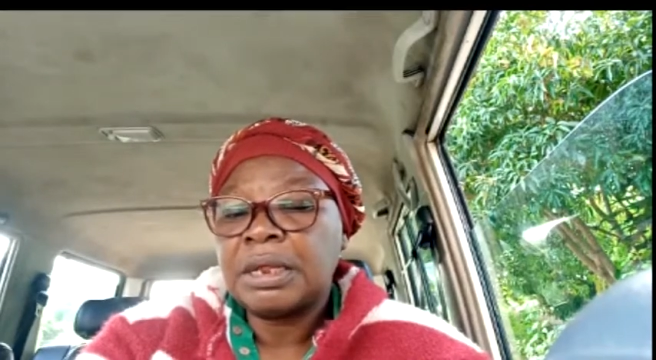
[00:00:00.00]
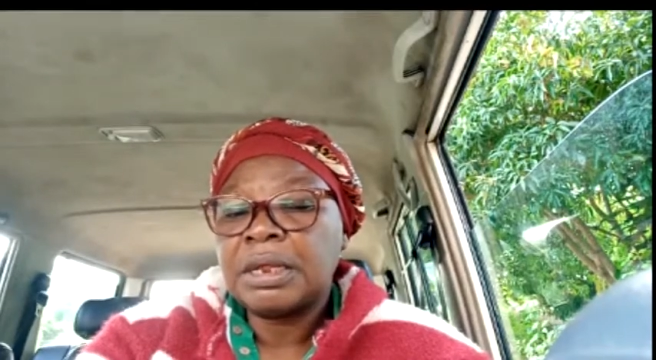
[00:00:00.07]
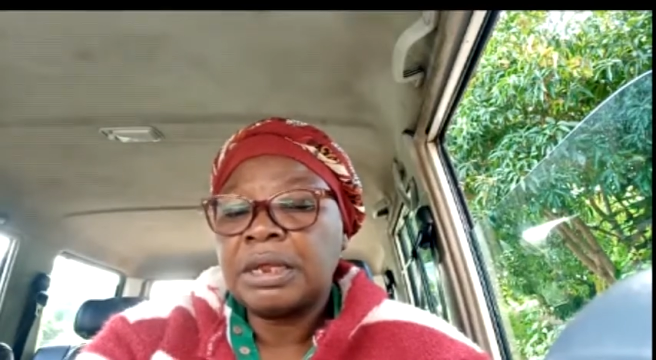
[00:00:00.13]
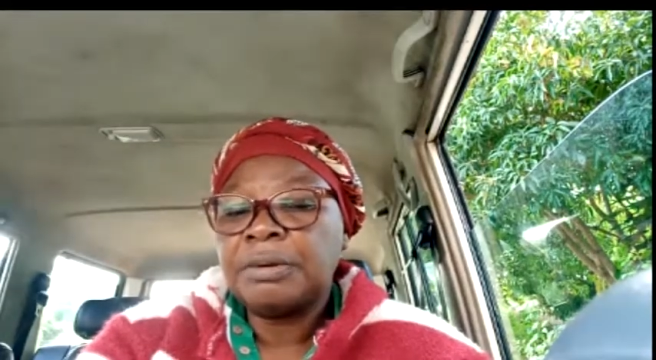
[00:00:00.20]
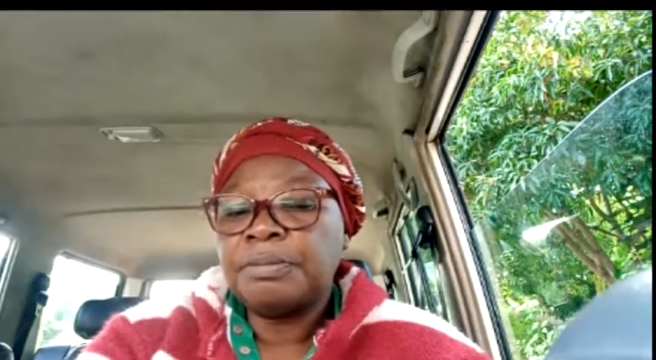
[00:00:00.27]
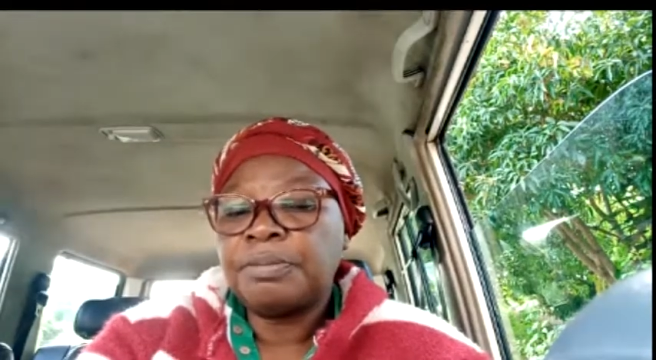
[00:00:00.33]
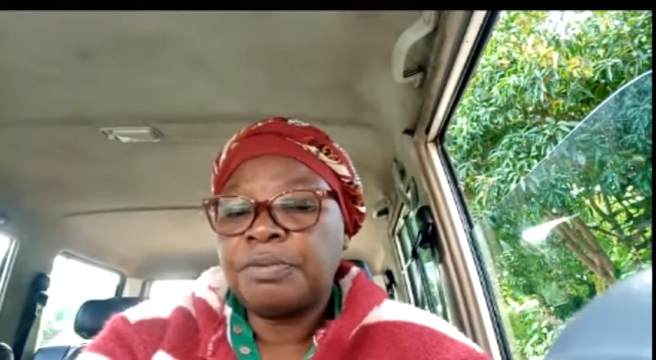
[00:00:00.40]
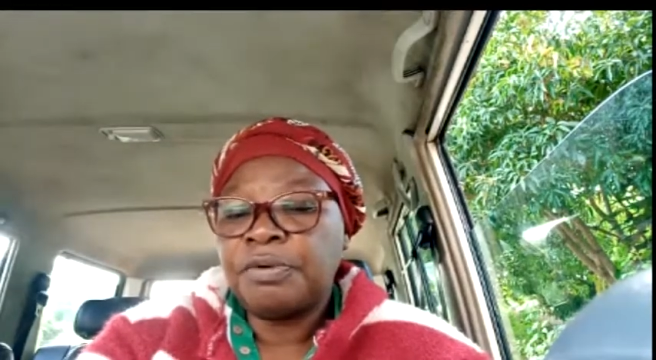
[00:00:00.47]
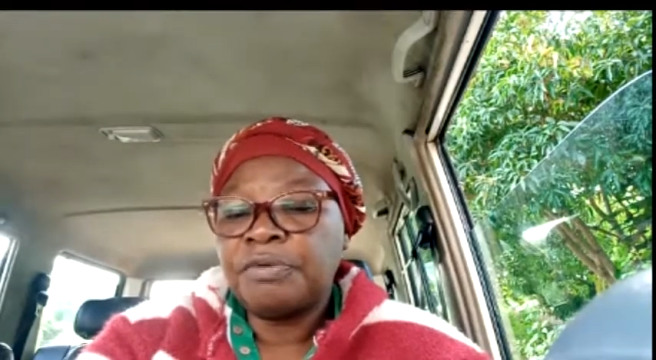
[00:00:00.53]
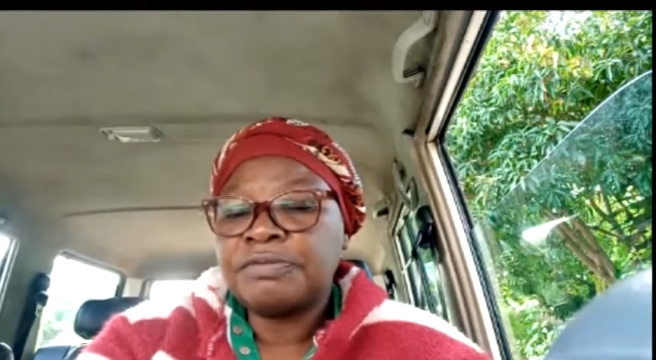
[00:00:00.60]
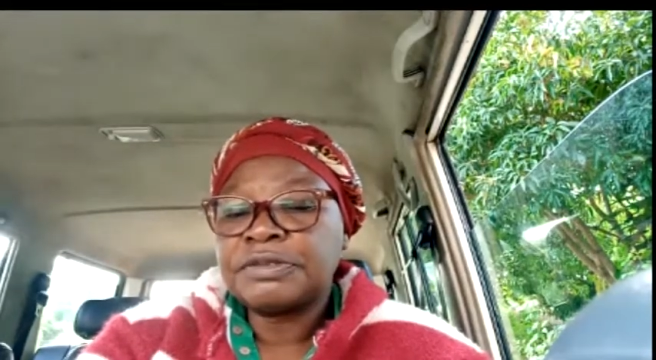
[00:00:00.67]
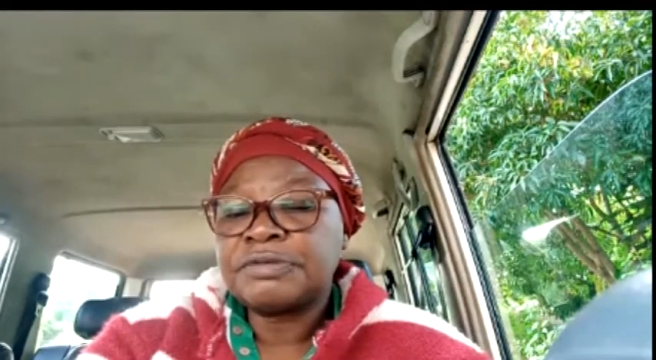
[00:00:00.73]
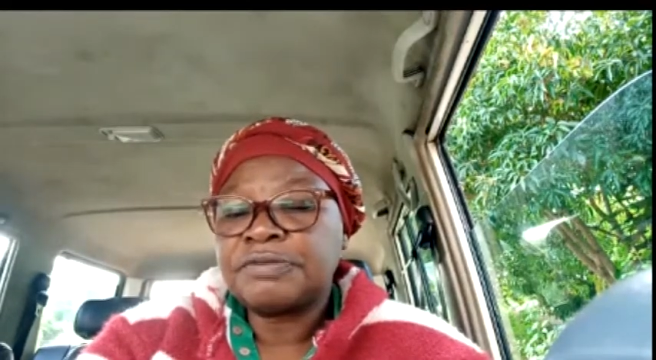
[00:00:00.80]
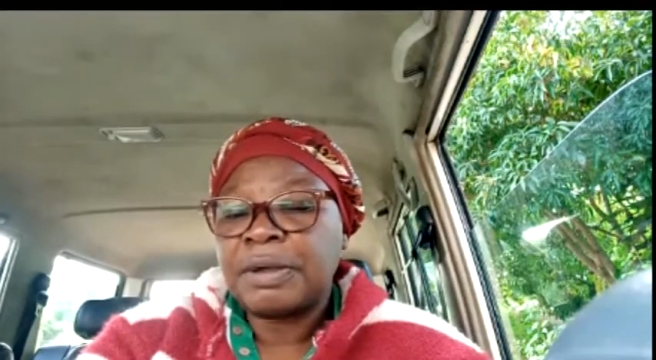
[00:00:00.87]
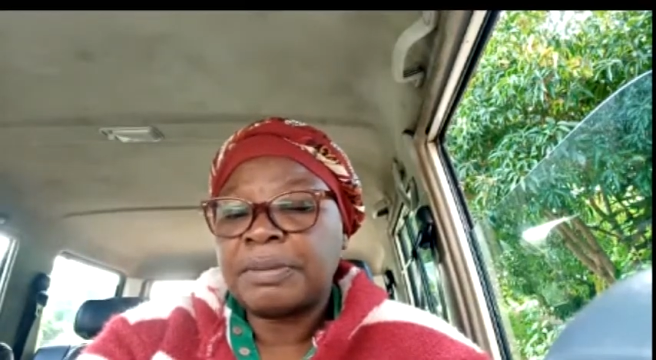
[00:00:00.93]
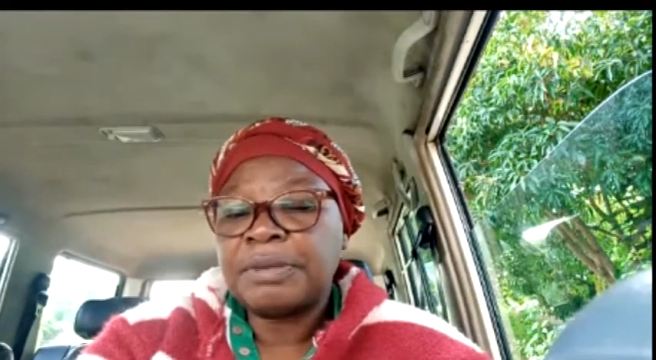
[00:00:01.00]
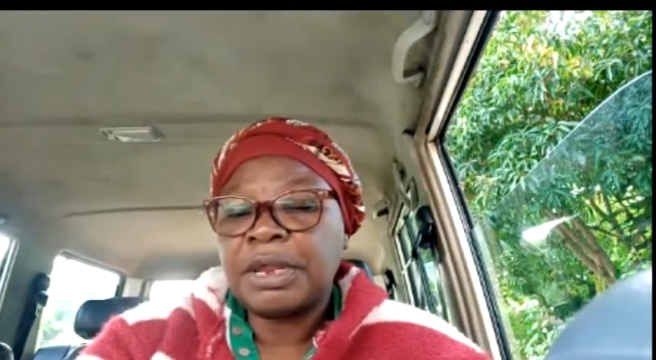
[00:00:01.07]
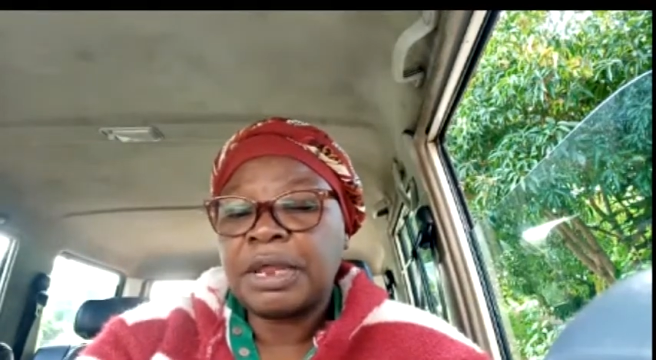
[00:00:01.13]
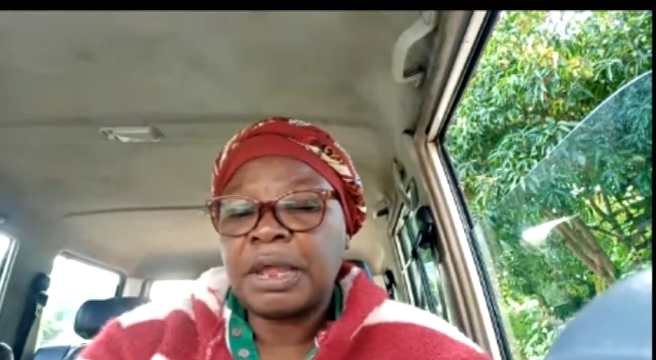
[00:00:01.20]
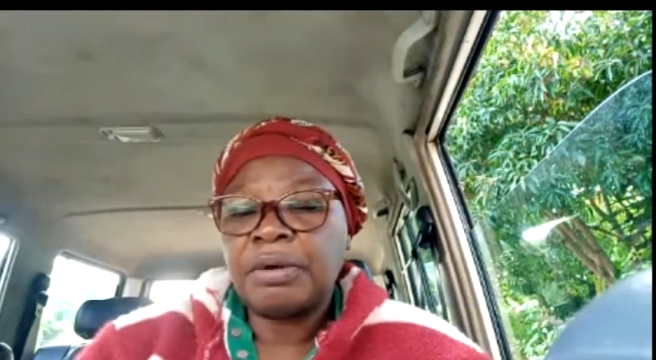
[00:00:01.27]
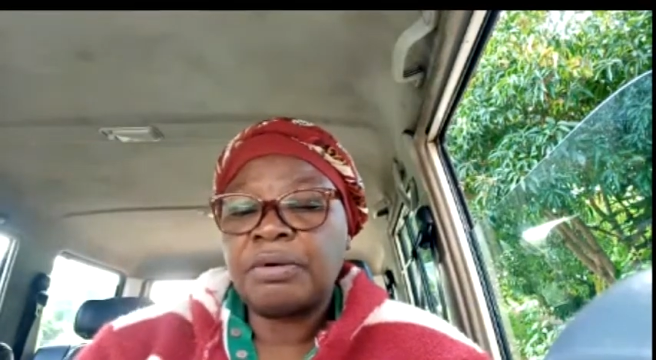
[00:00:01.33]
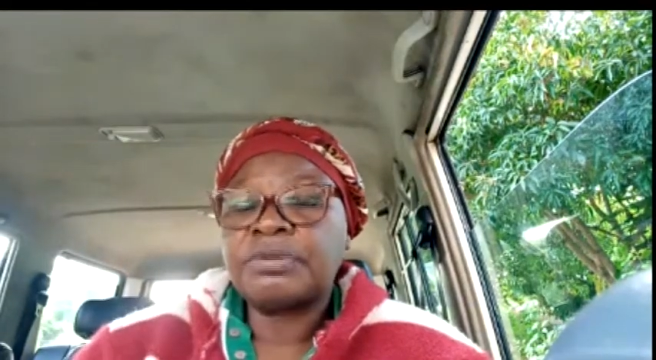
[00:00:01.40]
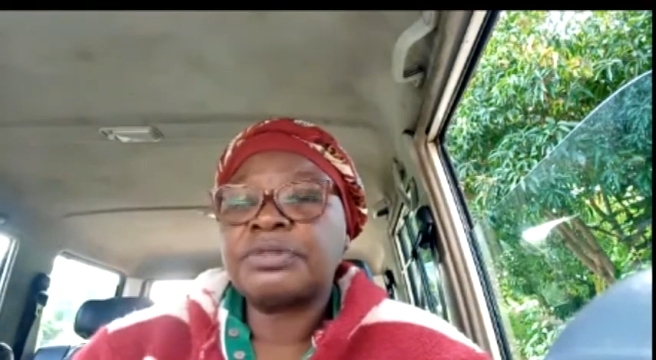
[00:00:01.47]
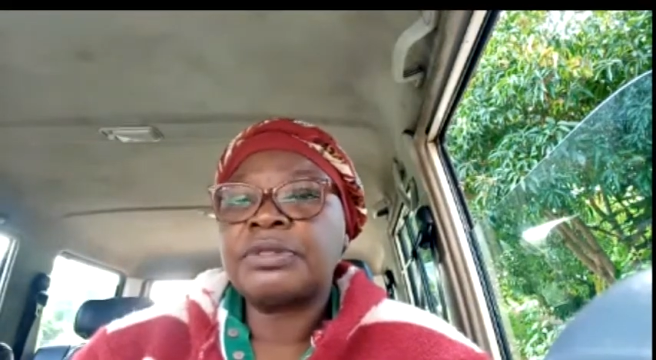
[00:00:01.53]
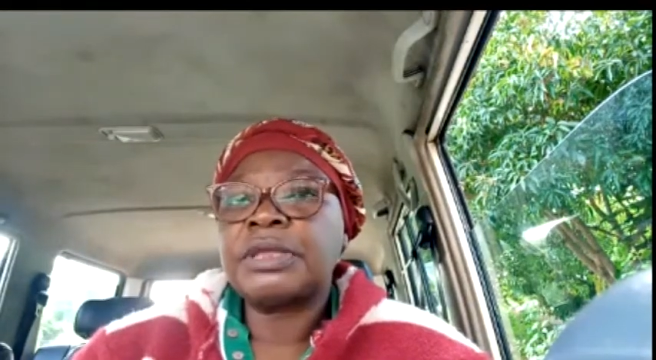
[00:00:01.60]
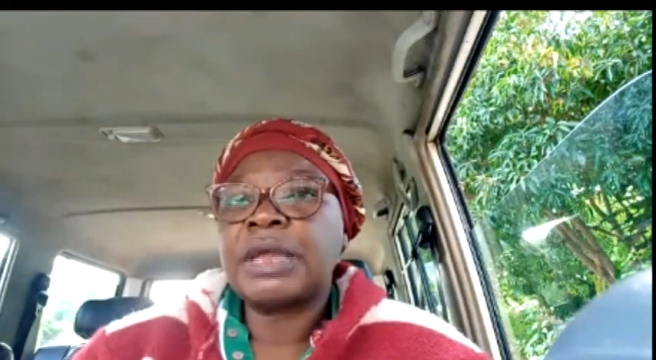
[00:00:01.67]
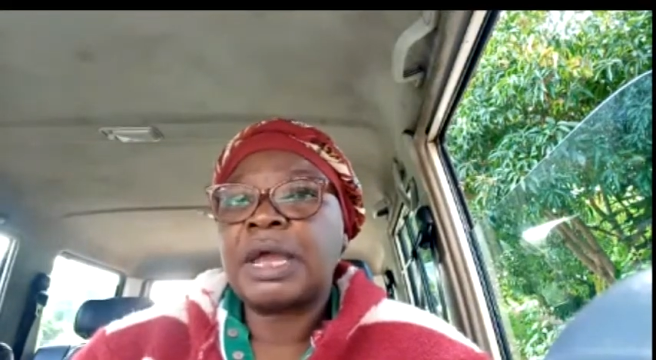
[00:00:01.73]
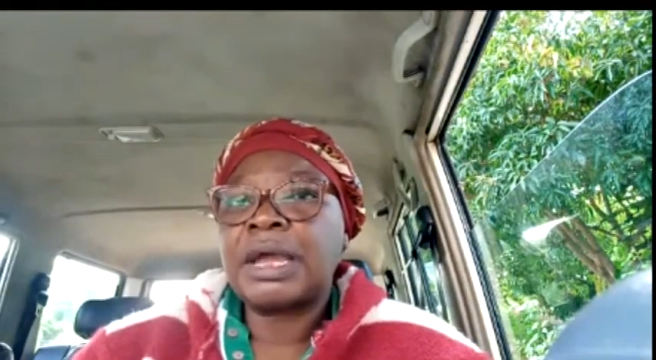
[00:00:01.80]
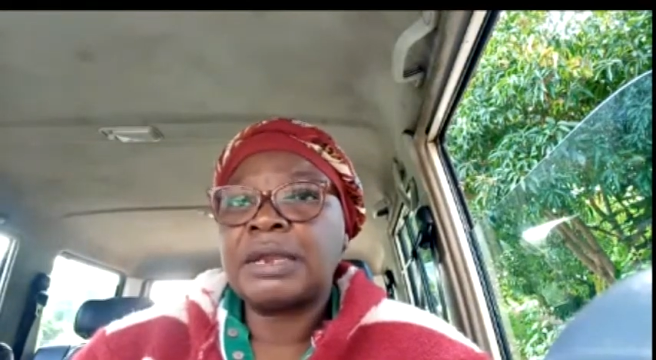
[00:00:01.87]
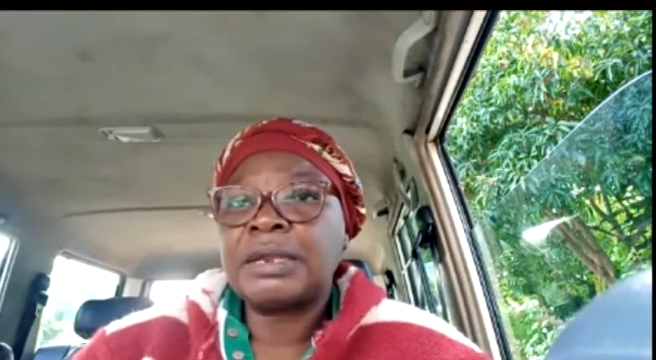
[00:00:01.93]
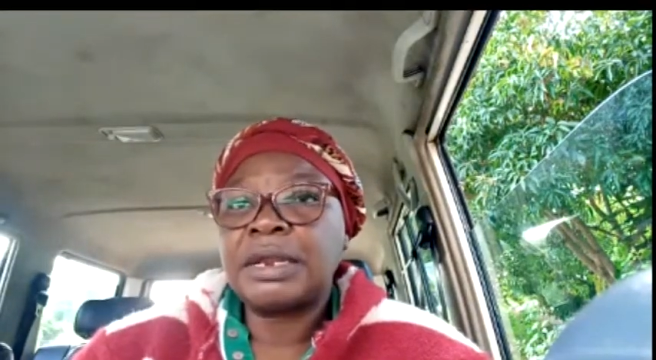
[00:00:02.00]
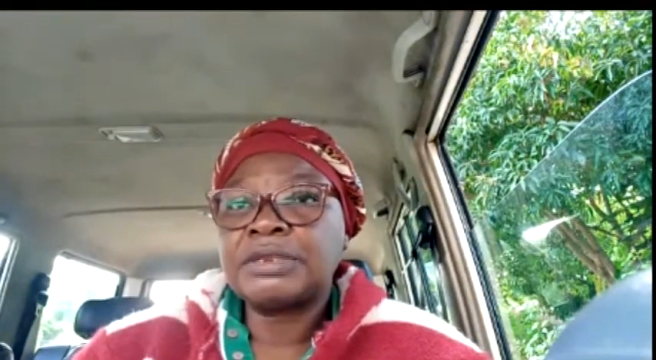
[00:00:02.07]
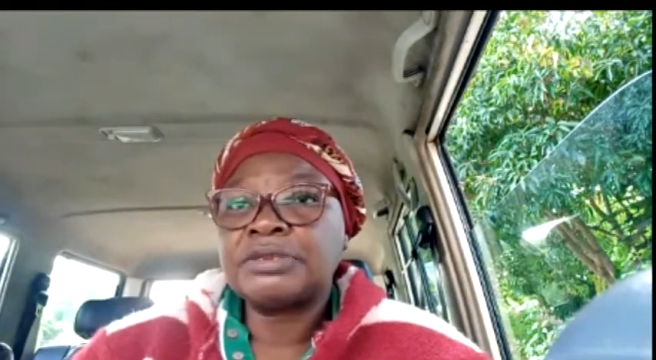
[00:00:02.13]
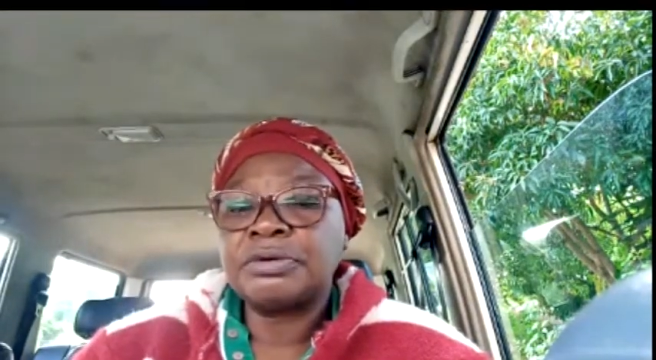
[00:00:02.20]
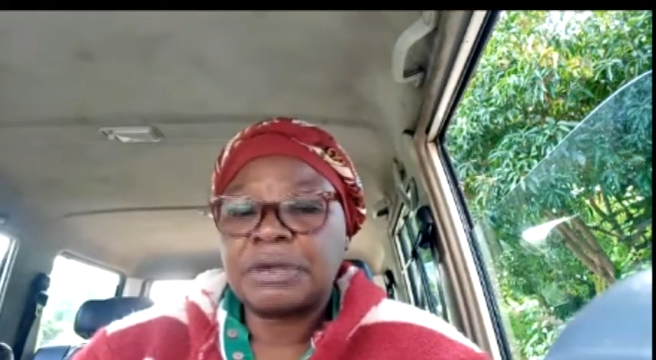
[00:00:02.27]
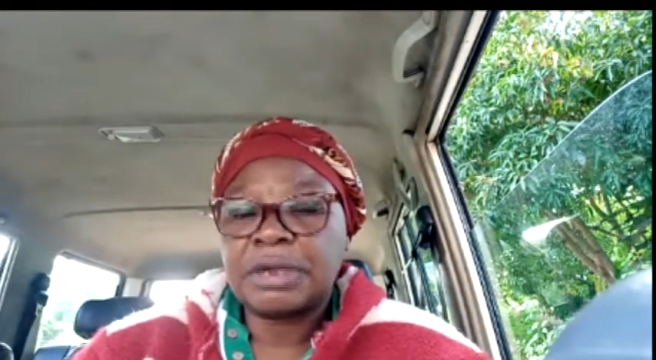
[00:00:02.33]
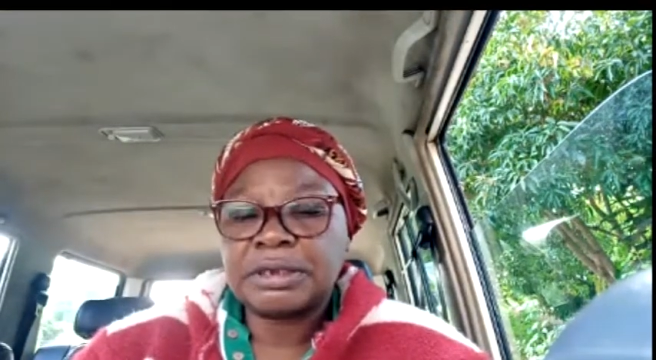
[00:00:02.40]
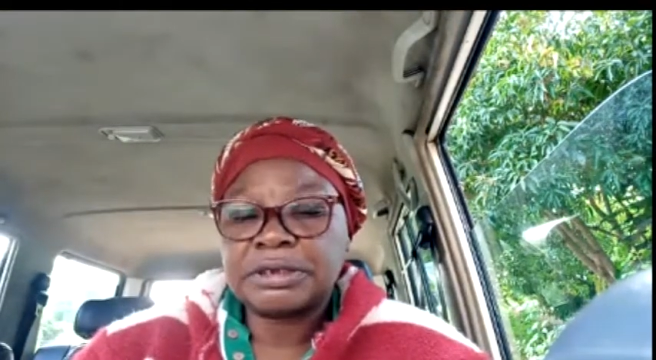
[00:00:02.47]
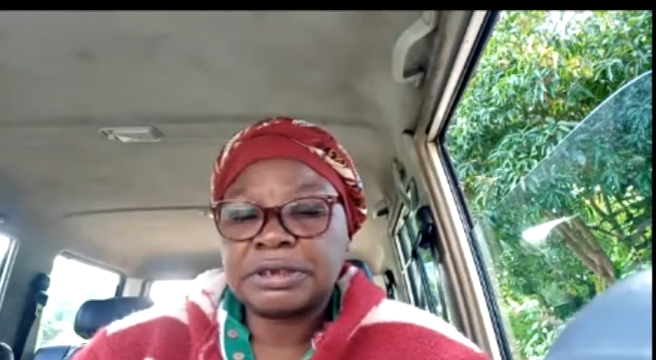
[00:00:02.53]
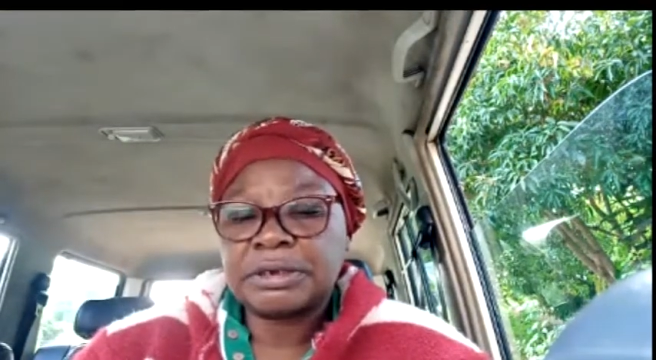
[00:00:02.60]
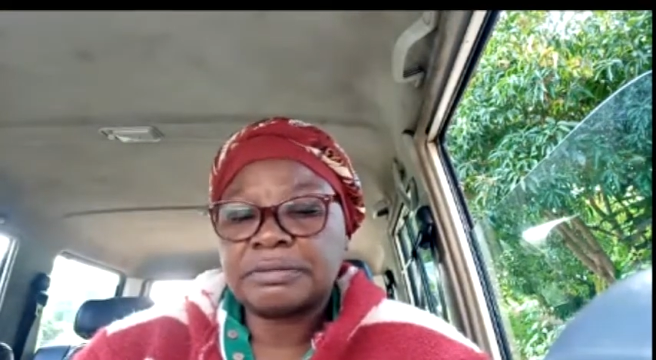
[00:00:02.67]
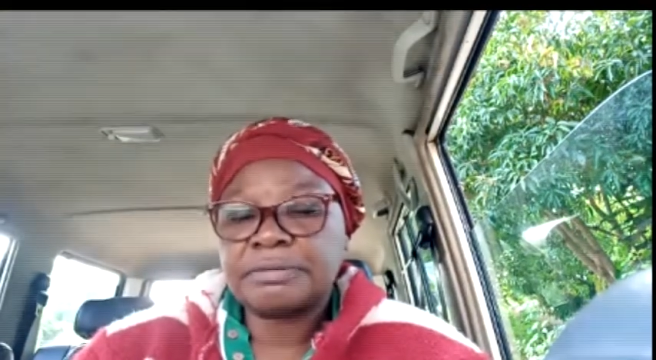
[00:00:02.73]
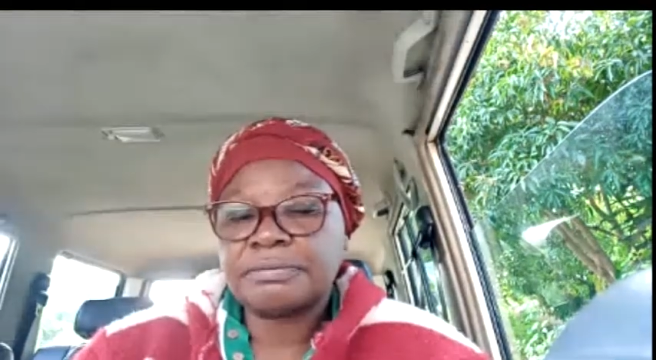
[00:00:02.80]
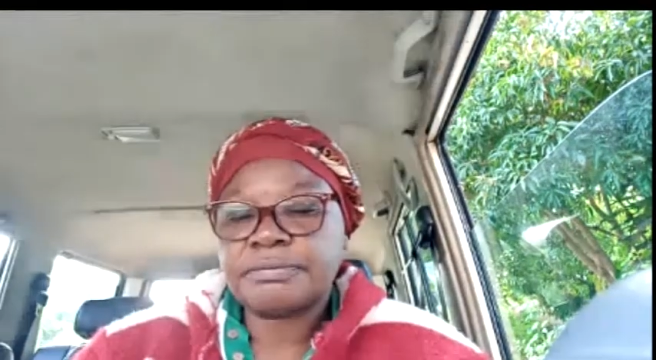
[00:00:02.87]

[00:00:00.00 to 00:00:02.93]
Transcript: improves family health and education.